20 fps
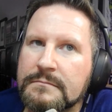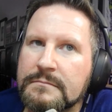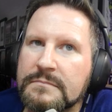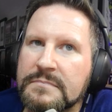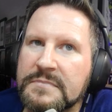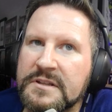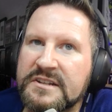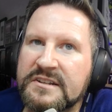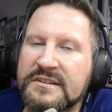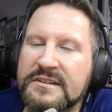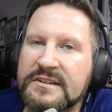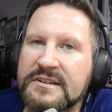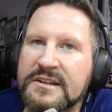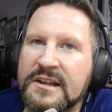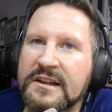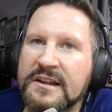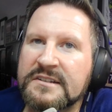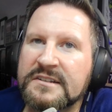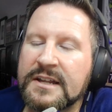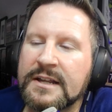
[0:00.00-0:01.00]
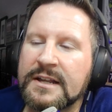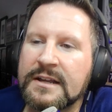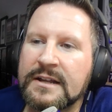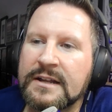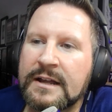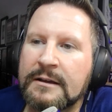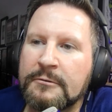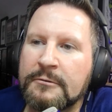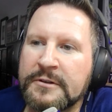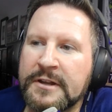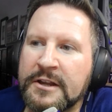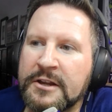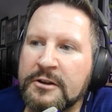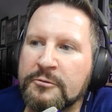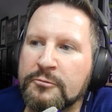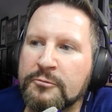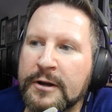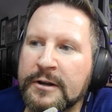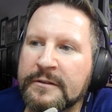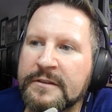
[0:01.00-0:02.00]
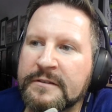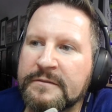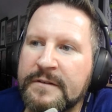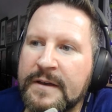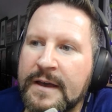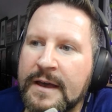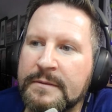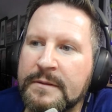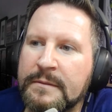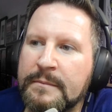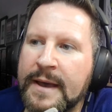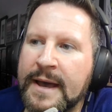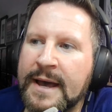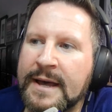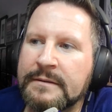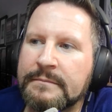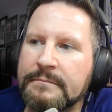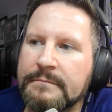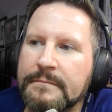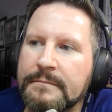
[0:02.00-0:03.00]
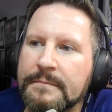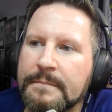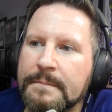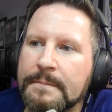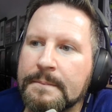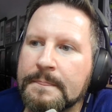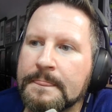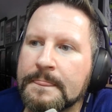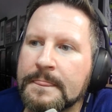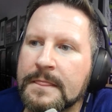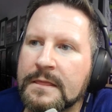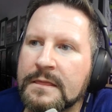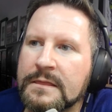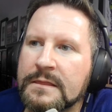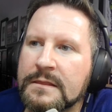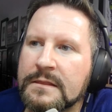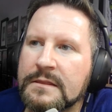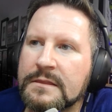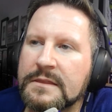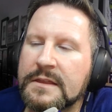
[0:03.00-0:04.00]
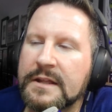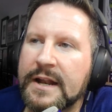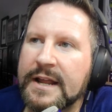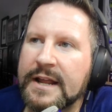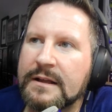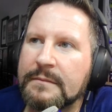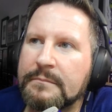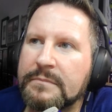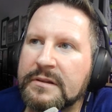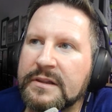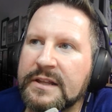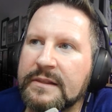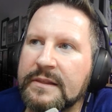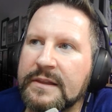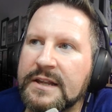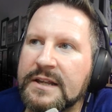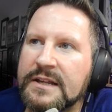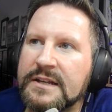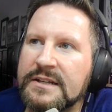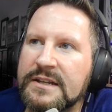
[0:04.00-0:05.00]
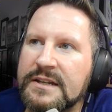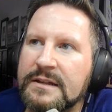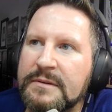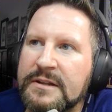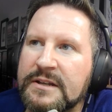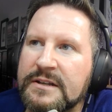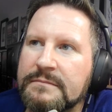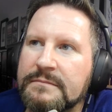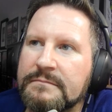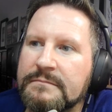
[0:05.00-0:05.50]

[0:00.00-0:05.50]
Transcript: This is disgusting, and I will tell you right off the bat that I completely condemn it.